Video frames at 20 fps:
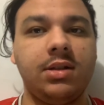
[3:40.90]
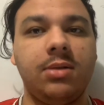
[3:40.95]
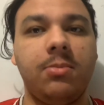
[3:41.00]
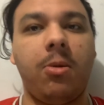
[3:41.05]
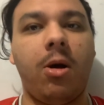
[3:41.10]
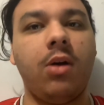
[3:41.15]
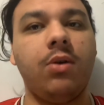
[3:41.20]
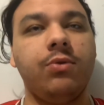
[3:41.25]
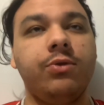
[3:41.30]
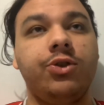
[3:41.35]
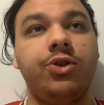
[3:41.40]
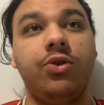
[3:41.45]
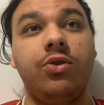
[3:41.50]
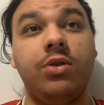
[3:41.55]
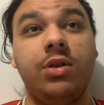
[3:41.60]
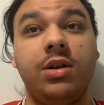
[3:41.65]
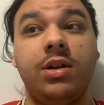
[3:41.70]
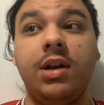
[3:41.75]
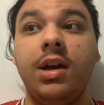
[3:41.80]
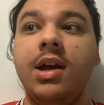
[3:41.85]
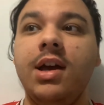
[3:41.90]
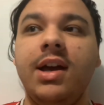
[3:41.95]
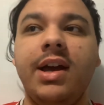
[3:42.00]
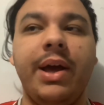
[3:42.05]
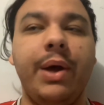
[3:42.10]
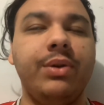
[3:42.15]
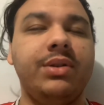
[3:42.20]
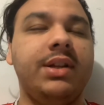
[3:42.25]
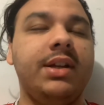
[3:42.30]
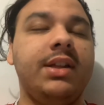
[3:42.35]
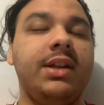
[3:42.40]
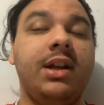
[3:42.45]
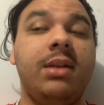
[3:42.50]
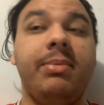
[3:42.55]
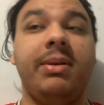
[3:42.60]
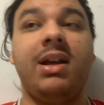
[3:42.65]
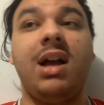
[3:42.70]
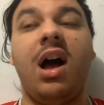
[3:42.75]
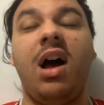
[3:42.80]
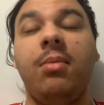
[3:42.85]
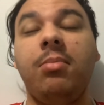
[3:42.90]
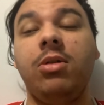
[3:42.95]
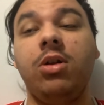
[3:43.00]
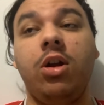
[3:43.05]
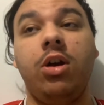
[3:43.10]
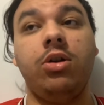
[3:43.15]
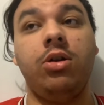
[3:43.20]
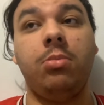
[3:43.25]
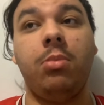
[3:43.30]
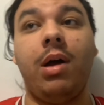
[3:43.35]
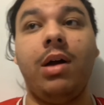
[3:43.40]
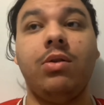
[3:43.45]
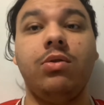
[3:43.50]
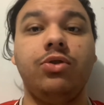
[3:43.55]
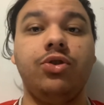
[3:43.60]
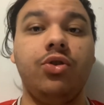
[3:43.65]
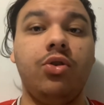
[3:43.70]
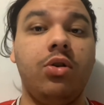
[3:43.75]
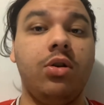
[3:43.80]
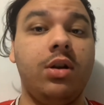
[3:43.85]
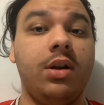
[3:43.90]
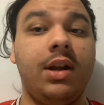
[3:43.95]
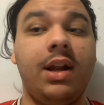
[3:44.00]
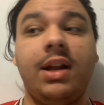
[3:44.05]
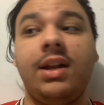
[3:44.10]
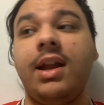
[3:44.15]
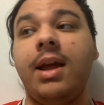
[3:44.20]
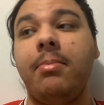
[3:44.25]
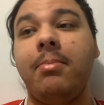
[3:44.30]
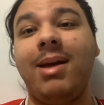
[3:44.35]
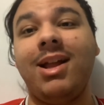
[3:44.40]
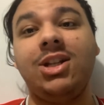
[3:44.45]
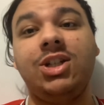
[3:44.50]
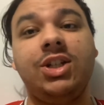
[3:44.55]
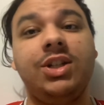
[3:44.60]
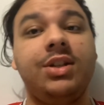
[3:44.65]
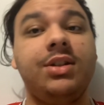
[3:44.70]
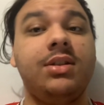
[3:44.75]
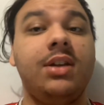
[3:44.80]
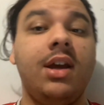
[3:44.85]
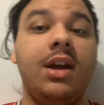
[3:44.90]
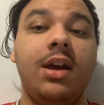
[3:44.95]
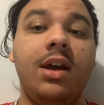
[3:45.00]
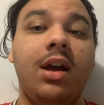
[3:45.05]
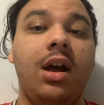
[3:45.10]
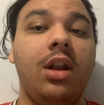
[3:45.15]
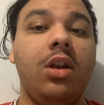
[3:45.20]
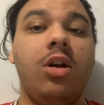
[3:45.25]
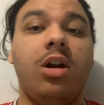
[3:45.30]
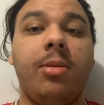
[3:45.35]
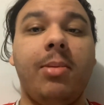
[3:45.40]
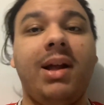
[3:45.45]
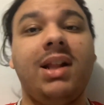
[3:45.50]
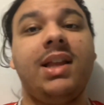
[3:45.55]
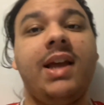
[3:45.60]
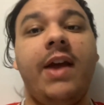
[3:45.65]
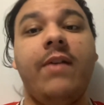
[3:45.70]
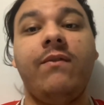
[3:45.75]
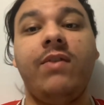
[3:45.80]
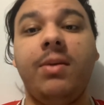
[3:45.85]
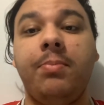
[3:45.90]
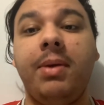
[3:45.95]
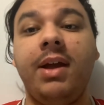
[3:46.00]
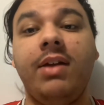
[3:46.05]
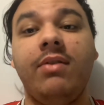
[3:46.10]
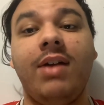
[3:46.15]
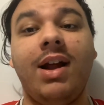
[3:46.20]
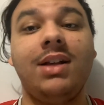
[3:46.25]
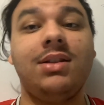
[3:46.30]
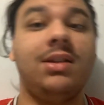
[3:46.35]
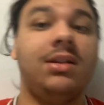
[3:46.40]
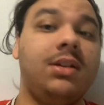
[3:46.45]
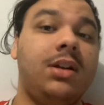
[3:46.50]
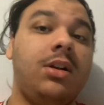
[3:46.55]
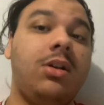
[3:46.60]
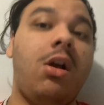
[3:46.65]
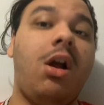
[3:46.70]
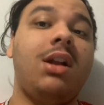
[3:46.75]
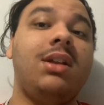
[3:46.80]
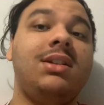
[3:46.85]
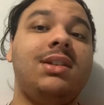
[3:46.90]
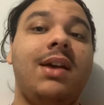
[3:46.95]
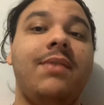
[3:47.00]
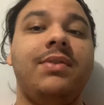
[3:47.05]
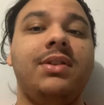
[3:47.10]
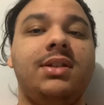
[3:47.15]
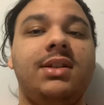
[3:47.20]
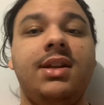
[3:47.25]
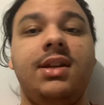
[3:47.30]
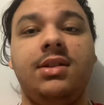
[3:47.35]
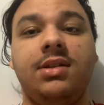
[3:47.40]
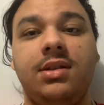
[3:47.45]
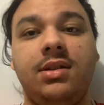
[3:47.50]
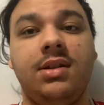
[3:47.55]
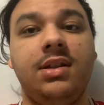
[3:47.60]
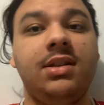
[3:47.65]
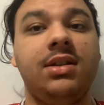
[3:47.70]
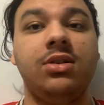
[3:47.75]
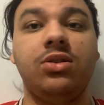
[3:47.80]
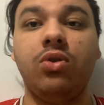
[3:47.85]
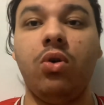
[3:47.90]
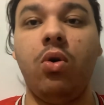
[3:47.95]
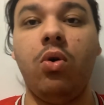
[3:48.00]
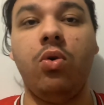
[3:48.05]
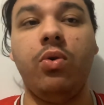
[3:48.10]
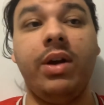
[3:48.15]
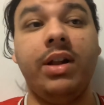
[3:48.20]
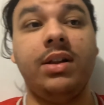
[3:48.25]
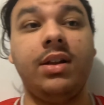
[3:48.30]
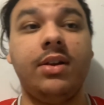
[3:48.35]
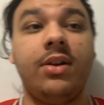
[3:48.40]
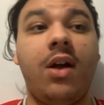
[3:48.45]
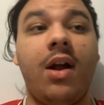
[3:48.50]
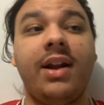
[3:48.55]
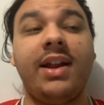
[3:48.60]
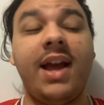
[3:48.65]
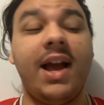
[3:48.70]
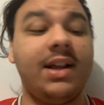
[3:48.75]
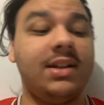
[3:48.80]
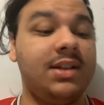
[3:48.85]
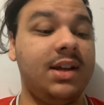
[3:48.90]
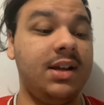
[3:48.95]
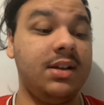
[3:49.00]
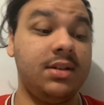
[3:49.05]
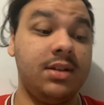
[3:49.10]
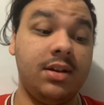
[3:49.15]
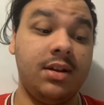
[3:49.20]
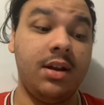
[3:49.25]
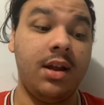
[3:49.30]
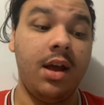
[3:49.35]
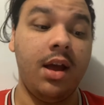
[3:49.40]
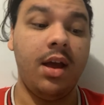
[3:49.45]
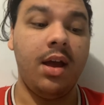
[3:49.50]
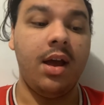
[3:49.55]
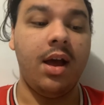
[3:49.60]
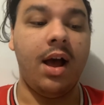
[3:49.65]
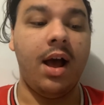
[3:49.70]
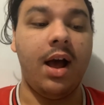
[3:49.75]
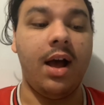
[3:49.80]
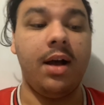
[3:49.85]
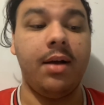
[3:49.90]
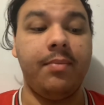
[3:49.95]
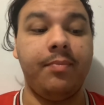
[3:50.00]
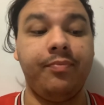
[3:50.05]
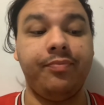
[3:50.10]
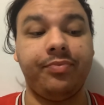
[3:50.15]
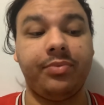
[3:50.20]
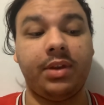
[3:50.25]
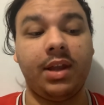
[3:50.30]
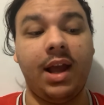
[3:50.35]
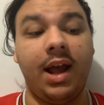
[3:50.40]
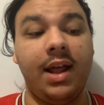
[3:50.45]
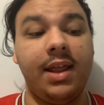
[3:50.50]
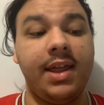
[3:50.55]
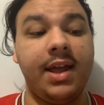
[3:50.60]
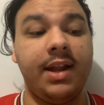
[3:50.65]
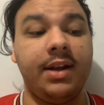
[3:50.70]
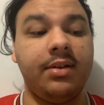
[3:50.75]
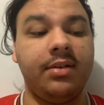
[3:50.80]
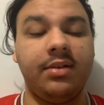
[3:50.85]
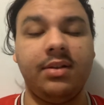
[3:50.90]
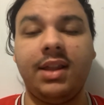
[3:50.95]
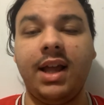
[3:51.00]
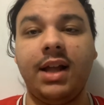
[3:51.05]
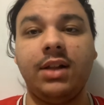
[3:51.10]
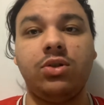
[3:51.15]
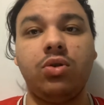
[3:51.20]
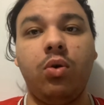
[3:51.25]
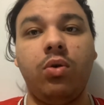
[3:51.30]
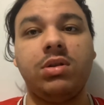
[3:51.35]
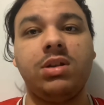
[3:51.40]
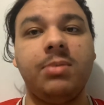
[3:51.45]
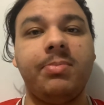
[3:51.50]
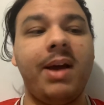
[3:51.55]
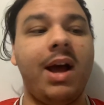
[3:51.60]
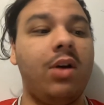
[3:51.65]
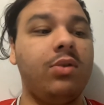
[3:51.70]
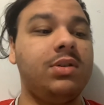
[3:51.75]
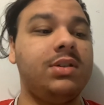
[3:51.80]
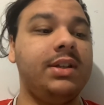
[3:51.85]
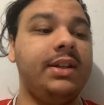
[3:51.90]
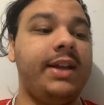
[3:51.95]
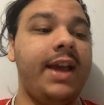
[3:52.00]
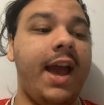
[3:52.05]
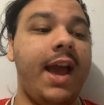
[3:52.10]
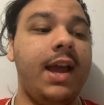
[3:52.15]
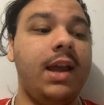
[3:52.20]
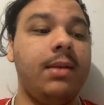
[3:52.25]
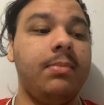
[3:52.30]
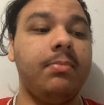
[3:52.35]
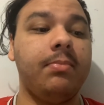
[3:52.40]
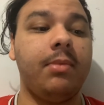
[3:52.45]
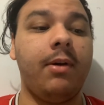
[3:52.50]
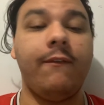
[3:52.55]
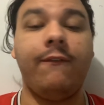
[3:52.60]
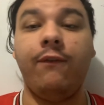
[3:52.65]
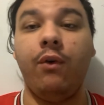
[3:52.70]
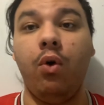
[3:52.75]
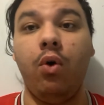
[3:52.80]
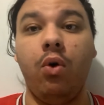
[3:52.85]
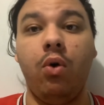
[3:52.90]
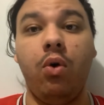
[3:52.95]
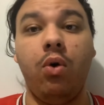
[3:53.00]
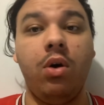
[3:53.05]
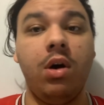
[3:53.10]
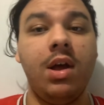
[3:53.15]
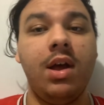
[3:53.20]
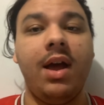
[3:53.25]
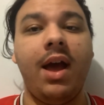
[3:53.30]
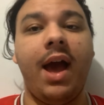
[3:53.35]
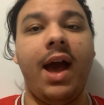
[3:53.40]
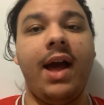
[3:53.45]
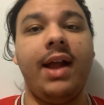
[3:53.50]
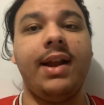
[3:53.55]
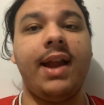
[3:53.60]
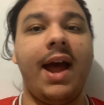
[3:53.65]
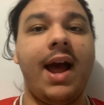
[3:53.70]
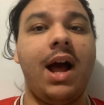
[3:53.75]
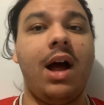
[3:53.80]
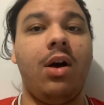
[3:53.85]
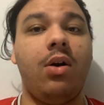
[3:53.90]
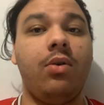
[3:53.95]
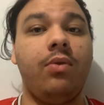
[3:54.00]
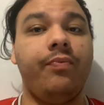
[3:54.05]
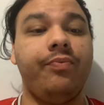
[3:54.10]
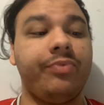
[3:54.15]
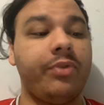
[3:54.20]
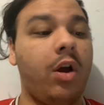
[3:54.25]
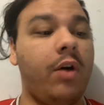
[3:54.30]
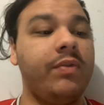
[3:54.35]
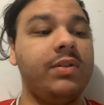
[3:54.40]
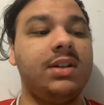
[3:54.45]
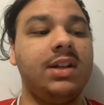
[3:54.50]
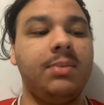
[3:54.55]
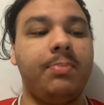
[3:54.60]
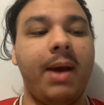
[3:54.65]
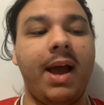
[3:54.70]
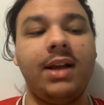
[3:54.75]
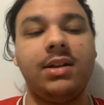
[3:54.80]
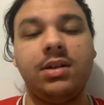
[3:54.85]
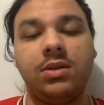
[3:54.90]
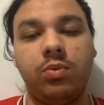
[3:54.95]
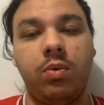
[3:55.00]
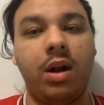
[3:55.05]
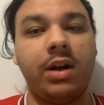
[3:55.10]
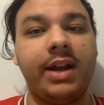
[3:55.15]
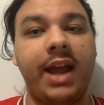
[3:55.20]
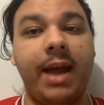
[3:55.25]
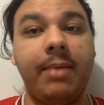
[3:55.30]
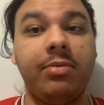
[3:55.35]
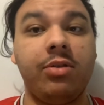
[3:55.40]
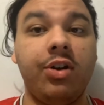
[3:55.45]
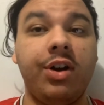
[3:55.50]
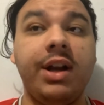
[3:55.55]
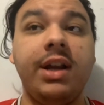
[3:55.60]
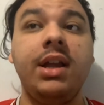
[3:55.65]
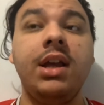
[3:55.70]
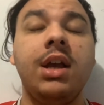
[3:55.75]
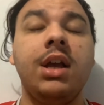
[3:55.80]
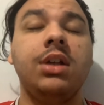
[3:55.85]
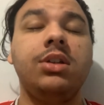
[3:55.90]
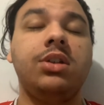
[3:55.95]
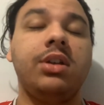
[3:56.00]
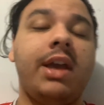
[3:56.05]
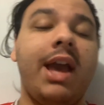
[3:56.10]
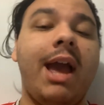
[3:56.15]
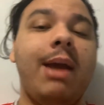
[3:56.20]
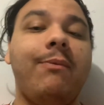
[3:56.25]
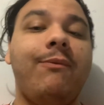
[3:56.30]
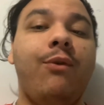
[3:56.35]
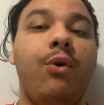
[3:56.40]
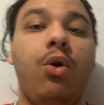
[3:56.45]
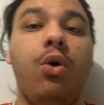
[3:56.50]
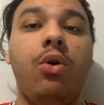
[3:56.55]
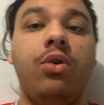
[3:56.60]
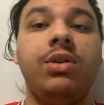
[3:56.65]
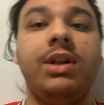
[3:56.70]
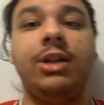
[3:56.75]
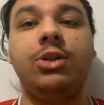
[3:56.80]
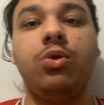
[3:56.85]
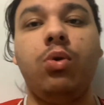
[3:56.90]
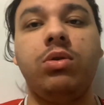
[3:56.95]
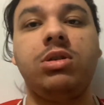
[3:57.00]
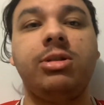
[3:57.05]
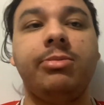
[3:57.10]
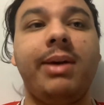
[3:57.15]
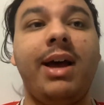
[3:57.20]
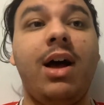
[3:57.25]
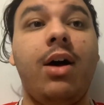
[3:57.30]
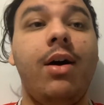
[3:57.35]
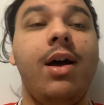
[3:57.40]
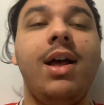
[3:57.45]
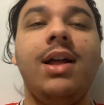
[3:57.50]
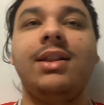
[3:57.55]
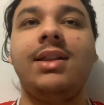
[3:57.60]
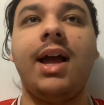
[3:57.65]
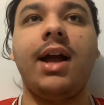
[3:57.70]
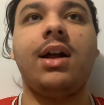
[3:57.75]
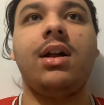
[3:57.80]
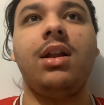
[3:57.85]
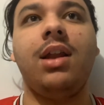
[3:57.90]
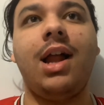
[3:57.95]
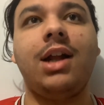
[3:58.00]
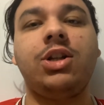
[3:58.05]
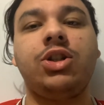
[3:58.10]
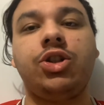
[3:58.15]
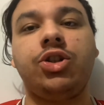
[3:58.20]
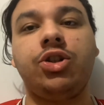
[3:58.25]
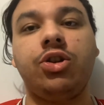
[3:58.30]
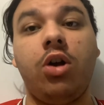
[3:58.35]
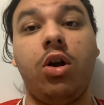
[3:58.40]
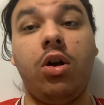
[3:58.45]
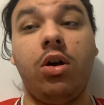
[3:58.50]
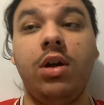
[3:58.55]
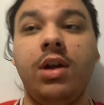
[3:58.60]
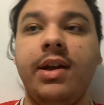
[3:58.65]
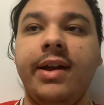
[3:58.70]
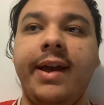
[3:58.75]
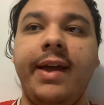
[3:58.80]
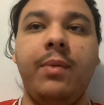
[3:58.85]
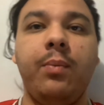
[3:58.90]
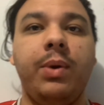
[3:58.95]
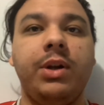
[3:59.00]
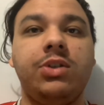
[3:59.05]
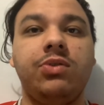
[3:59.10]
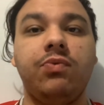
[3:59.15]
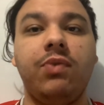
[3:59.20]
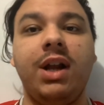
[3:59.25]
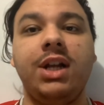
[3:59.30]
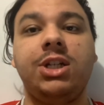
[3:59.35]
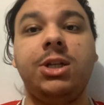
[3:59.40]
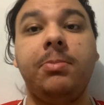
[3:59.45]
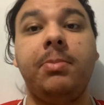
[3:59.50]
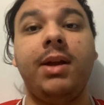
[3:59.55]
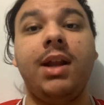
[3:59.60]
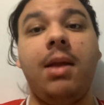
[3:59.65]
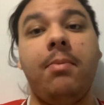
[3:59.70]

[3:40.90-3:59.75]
Michael Jordan. It was either going to be Karl Malone or Michael Jordan. And they mentioned a lot about the MVP race in the 97 season. This is all in the 98 season. And then they talked about game 4 and how obviously the Pacers won game 3. So game 4, they talked about that clutch shot in which Reggie Miller